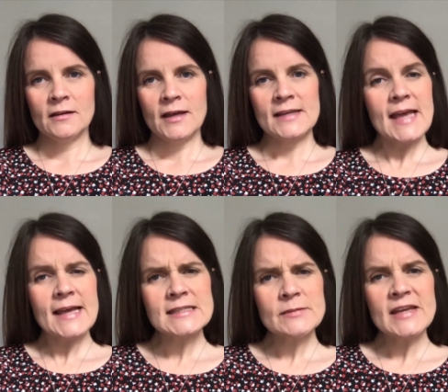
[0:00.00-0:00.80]
It's
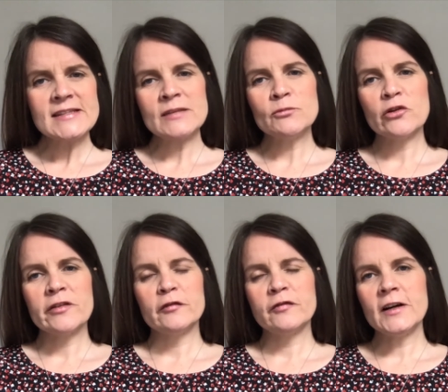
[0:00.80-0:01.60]
estimated more
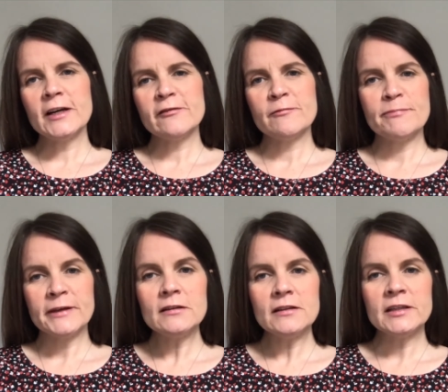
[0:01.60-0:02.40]
than 5
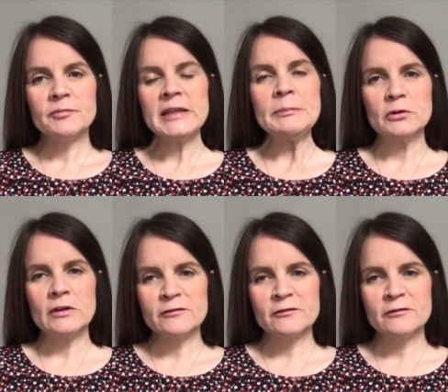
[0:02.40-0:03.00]
billion people have